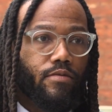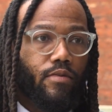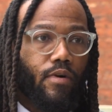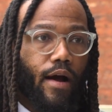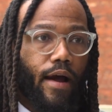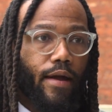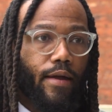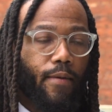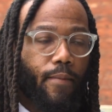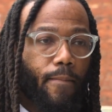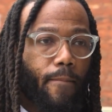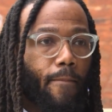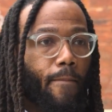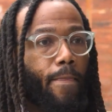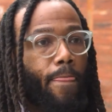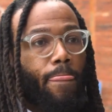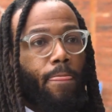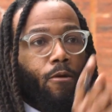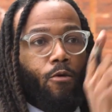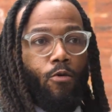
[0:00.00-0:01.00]
right?
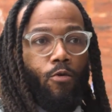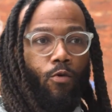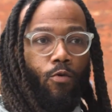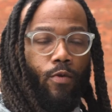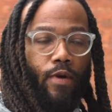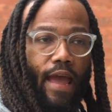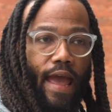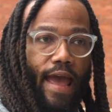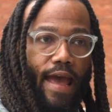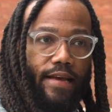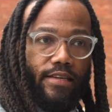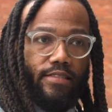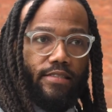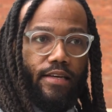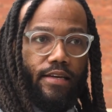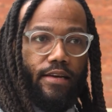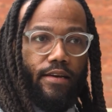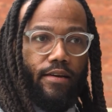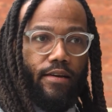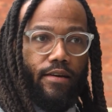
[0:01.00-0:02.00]
We
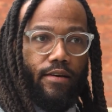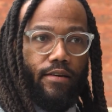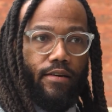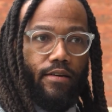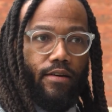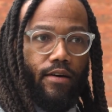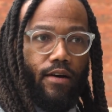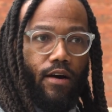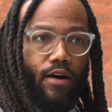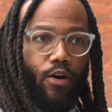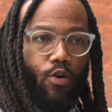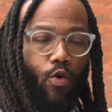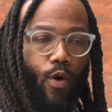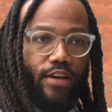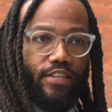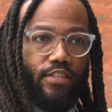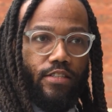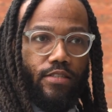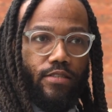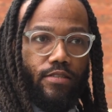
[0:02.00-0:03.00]
asked
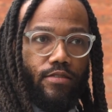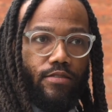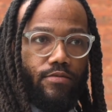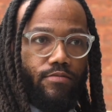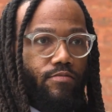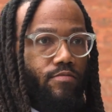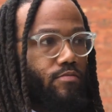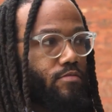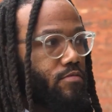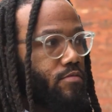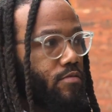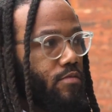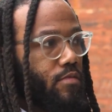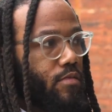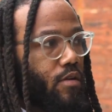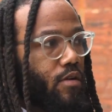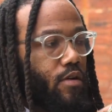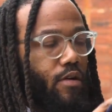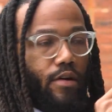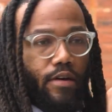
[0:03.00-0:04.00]
questions
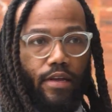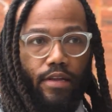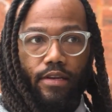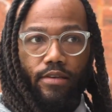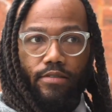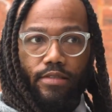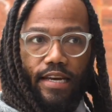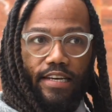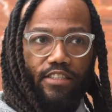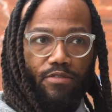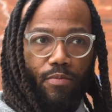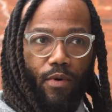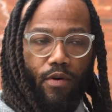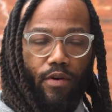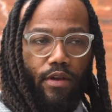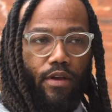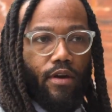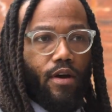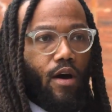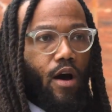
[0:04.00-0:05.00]
and
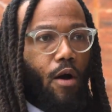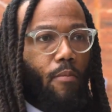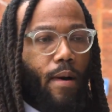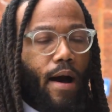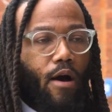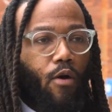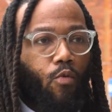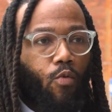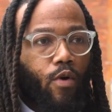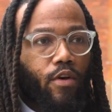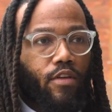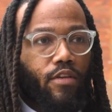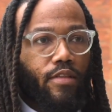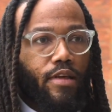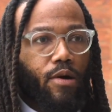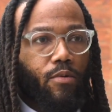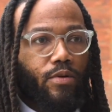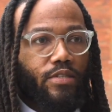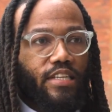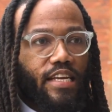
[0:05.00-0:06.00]
testimony about whether
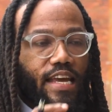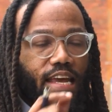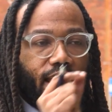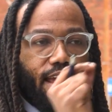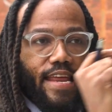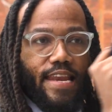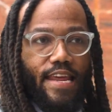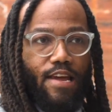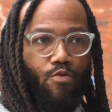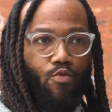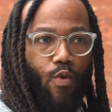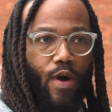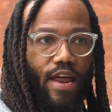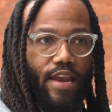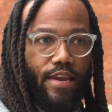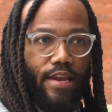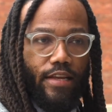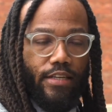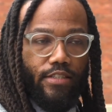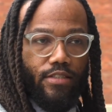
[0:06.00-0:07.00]
there was any
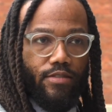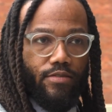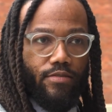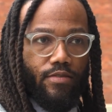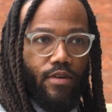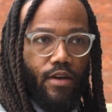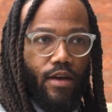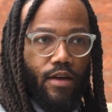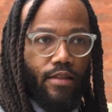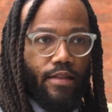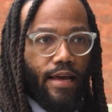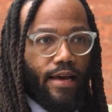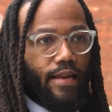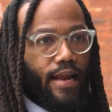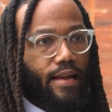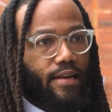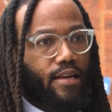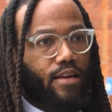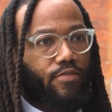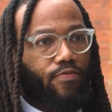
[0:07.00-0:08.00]
witness that
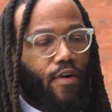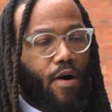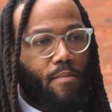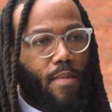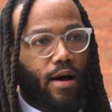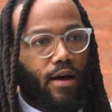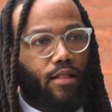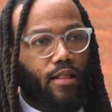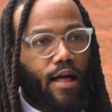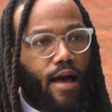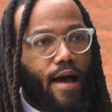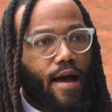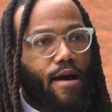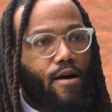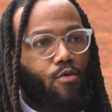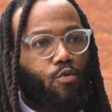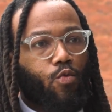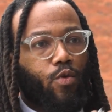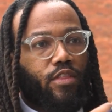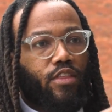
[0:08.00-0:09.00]
could identify my
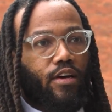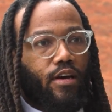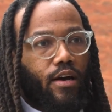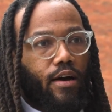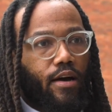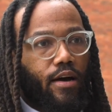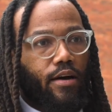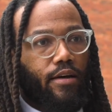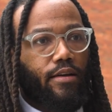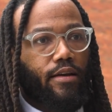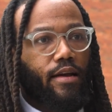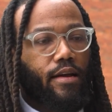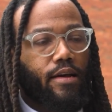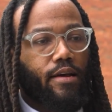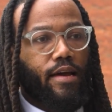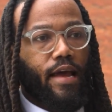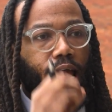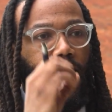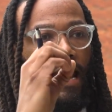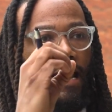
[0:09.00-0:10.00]
client with a gun.
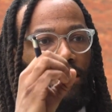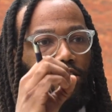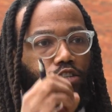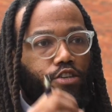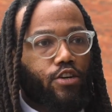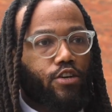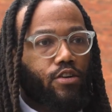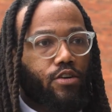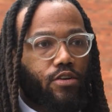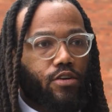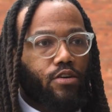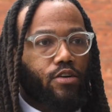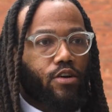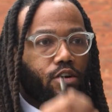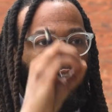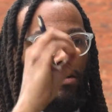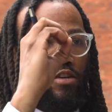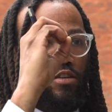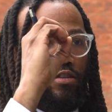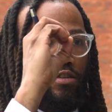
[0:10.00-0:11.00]
Answer,
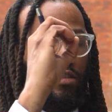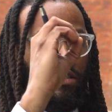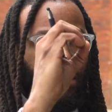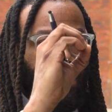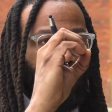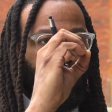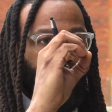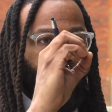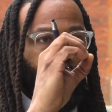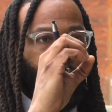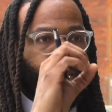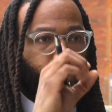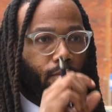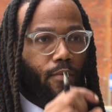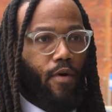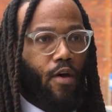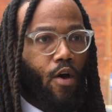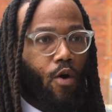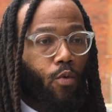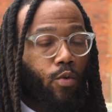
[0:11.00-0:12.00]
zero.
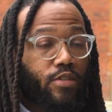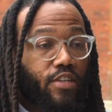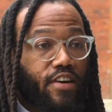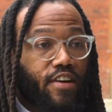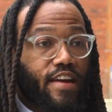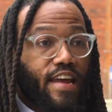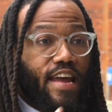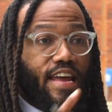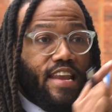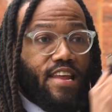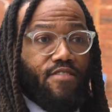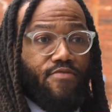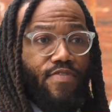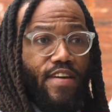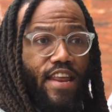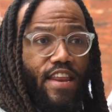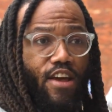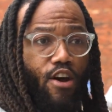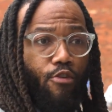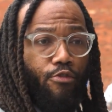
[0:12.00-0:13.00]
Was there any
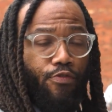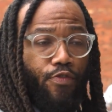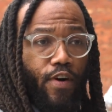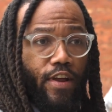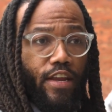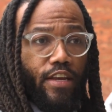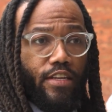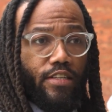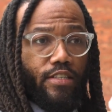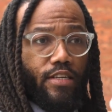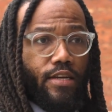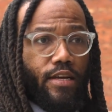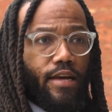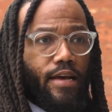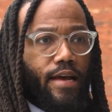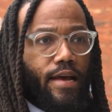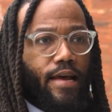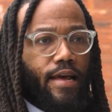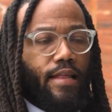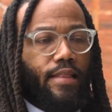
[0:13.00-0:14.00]
video footage
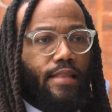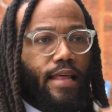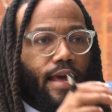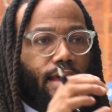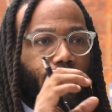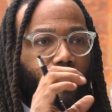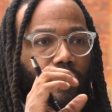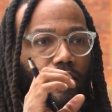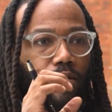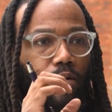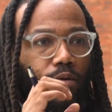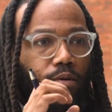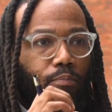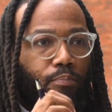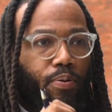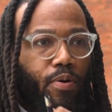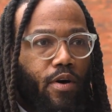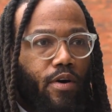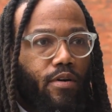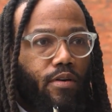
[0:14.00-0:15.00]

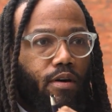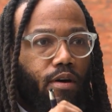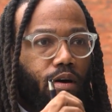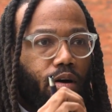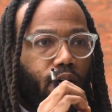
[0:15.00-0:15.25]
that put